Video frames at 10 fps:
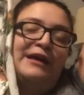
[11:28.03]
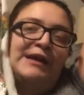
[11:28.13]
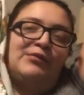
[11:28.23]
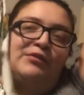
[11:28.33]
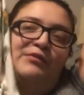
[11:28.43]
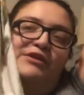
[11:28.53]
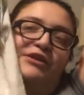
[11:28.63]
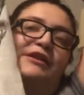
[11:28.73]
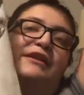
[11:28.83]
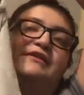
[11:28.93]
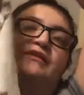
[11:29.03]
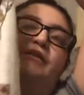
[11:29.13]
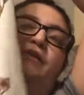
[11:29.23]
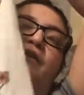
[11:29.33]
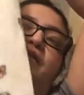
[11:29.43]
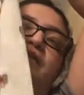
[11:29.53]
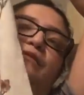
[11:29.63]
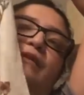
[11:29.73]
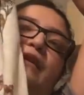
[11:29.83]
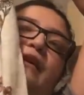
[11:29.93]
labeled maternity, so you could also
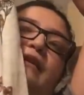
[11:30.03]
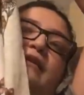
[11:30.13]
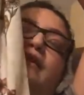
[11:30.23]
wear it, you